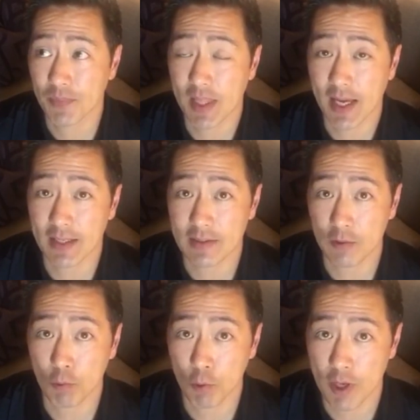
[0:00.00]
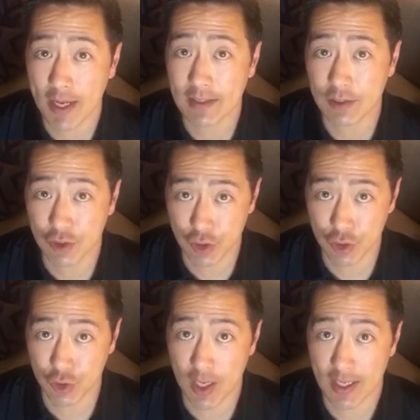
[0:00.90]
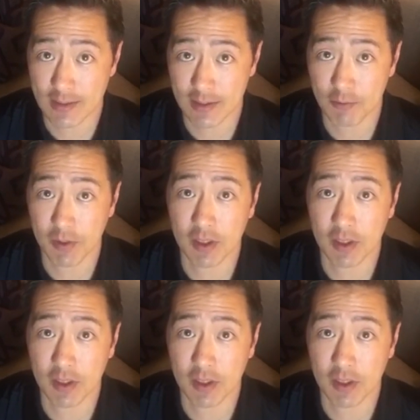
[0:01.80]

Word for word: that we're not stressed and we